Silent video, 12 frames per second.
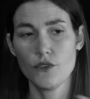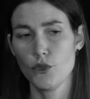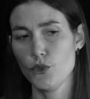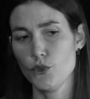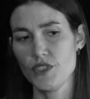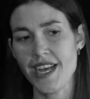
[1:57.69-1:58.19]

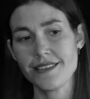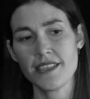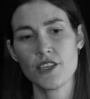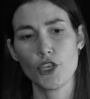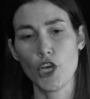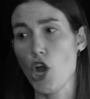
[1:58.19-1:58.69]
who
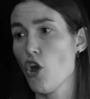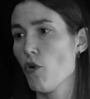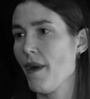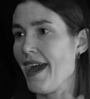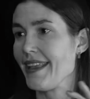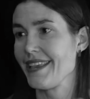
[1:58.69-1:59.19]
doesn't go
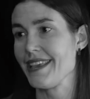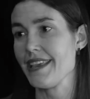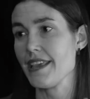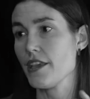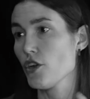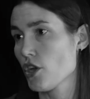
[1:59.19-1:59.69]
by
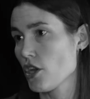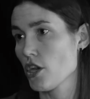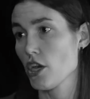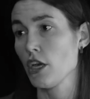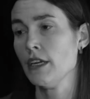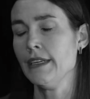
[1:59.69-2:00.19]
he,
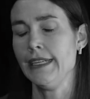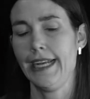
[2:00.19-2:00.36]
her,